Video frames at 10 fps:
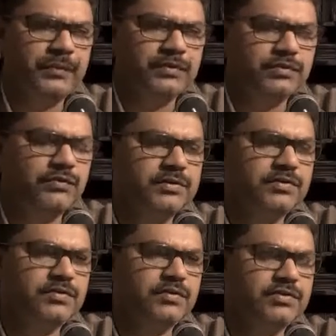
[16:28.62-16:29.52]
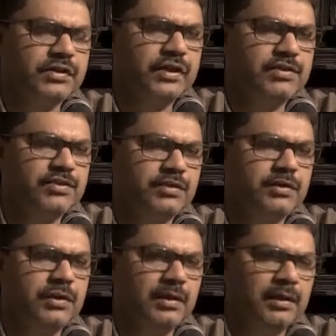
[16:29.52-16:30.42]
Students Association
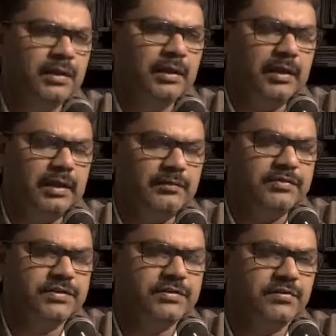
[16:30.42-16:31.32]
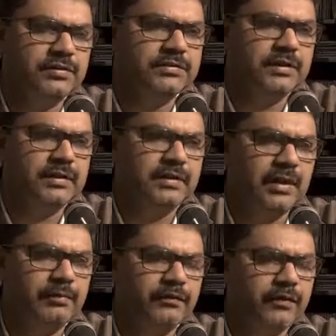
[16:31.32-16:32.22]
just during
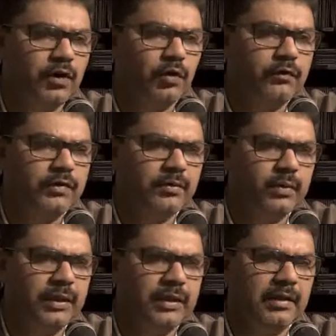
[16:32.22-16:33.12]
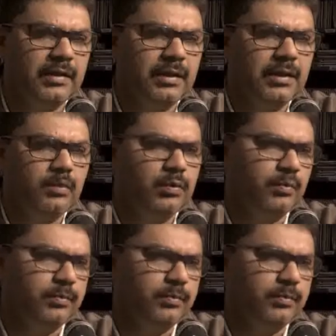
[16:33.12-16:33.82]
time of COVID, where we